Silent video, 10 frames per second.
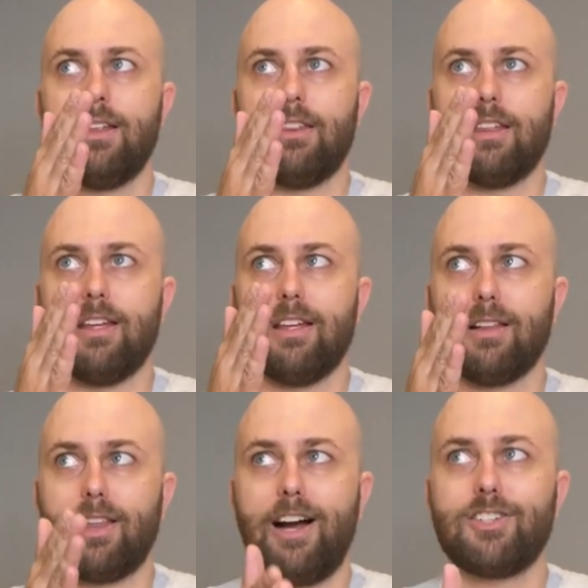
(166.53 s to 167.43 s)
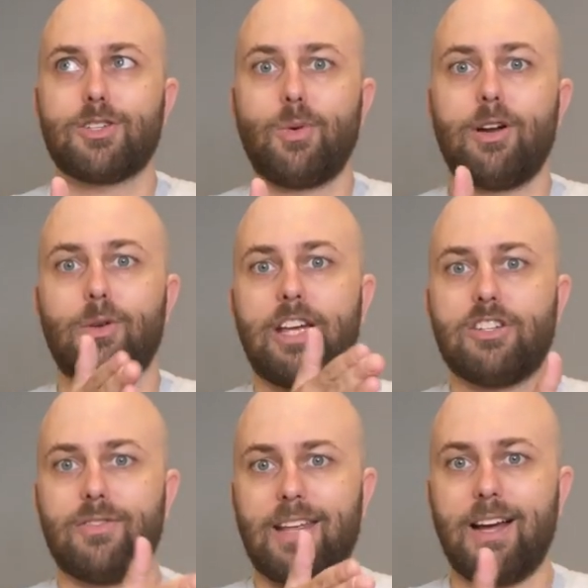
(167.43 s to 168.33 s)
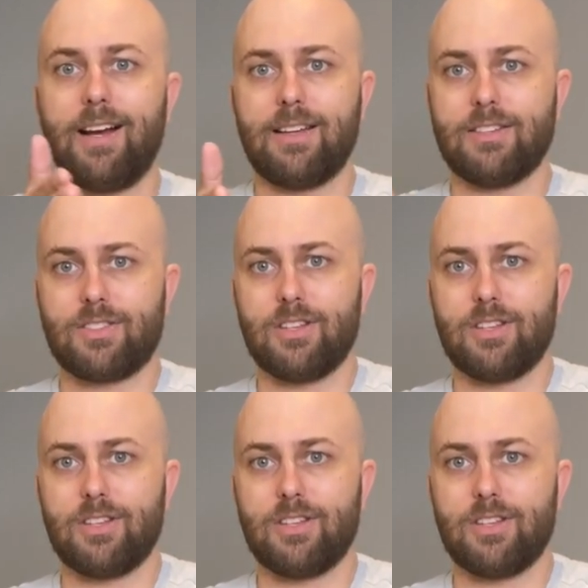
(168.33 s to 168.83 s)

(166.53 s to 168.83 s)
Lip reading: the largest one on each of the cuttings